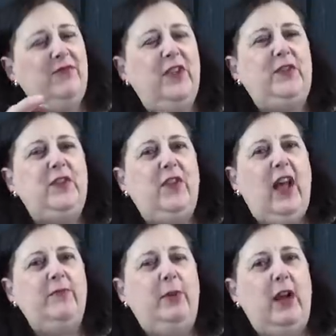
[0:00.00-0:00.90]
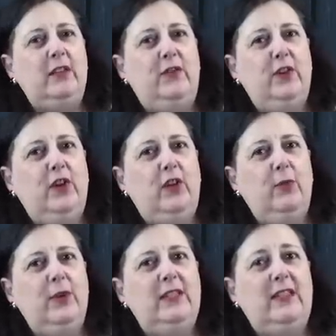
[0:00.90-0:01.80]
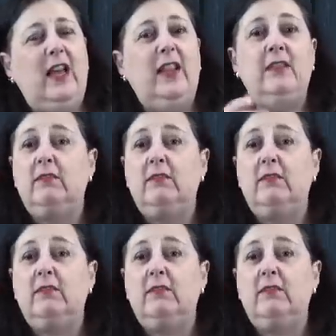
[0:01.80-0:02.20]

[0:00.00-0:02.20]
$55 if you're going to resell it.